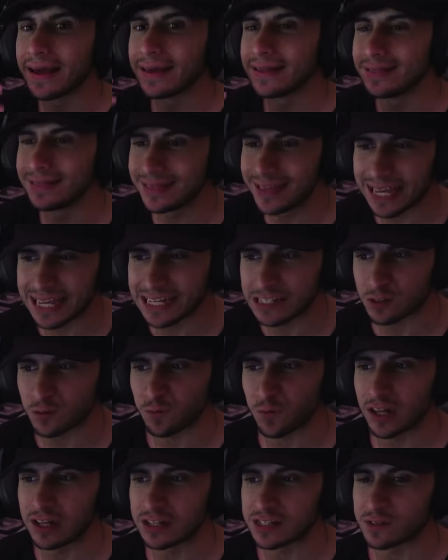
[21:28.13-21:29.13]
This
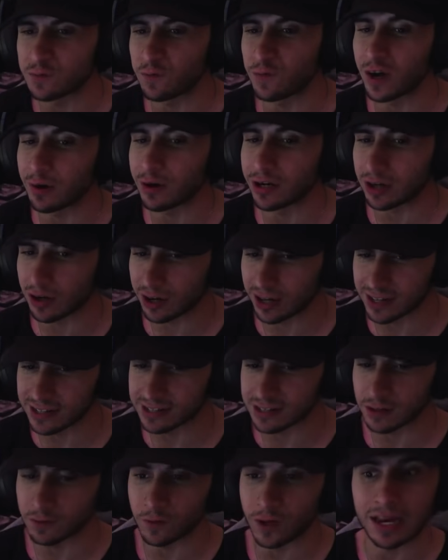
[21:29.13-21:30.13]
feels very
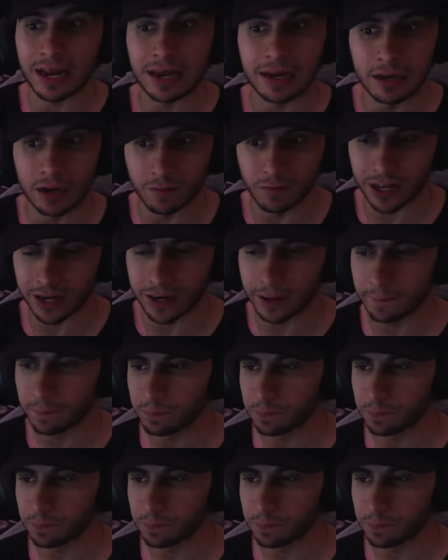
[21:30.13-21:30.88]
cohesive and I love that.